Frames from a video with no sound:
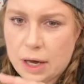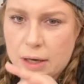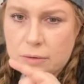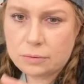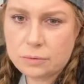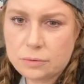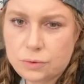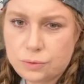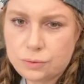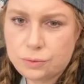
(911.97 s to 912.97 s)
Okay.
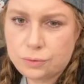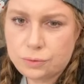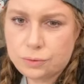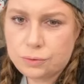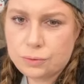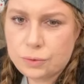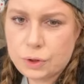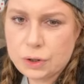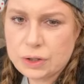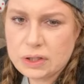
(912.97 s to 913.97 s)

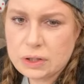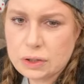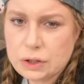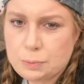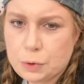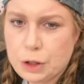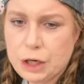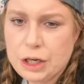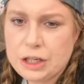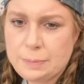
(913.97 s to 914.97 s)
Looks pretty
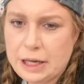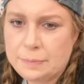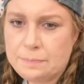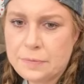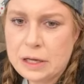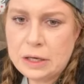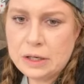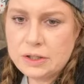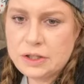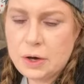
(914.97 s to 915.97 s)
good to me.
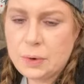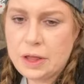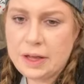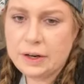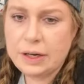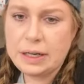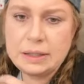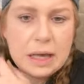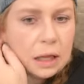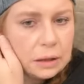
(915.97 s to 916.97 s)
So there
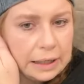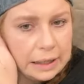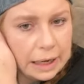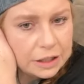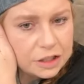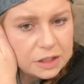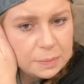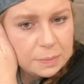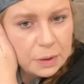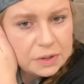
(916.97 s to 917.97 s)
is a link I
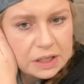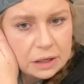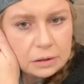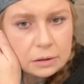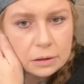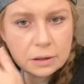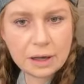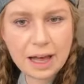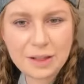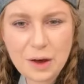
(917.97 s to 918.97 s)
just posted.
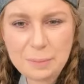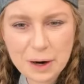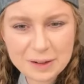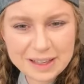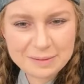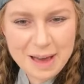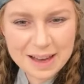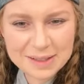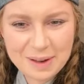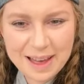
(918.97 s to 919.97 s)
Hello, Marlene
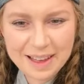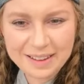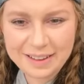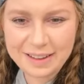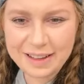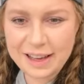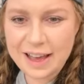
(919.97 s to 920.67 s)
Maxwell.